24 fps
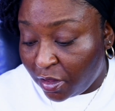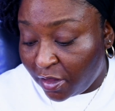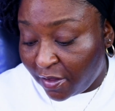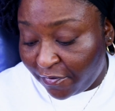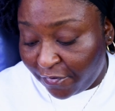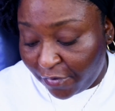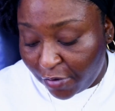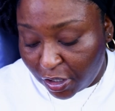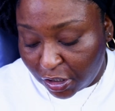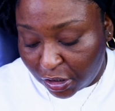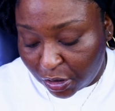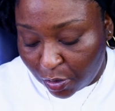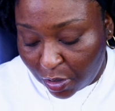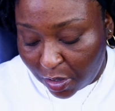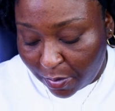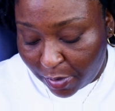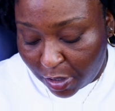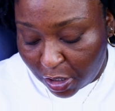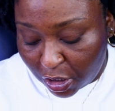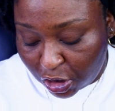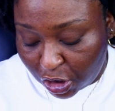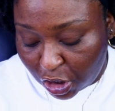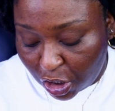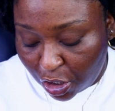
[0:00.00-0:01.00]
The first one I'm
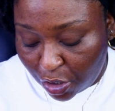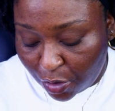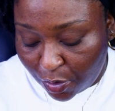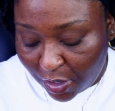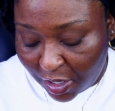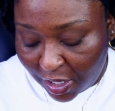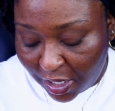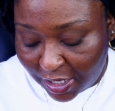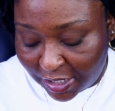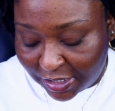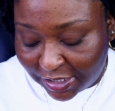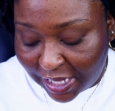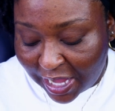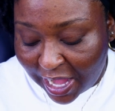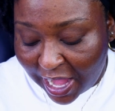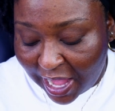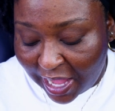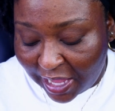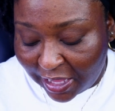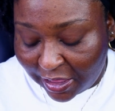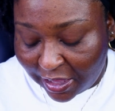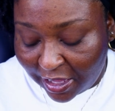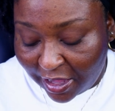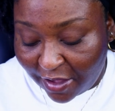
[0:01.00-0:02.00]
going to show you is the
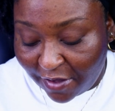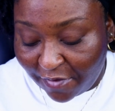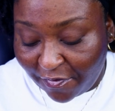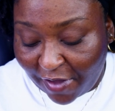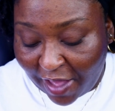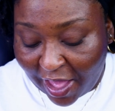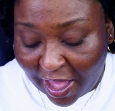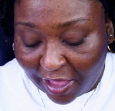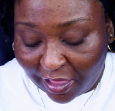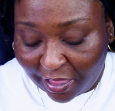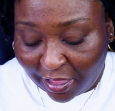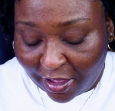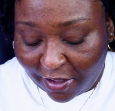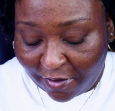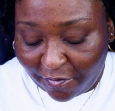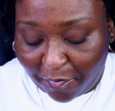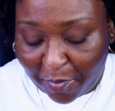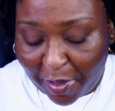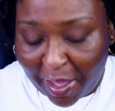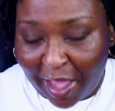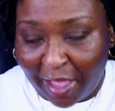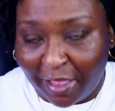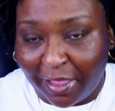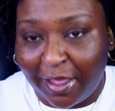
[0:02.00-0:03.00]
I Live, I Love
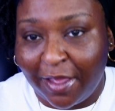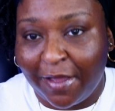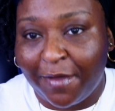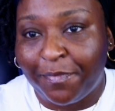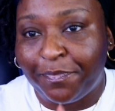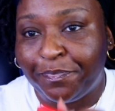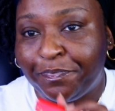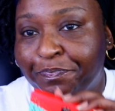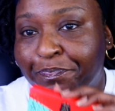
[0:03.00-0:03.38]
palette.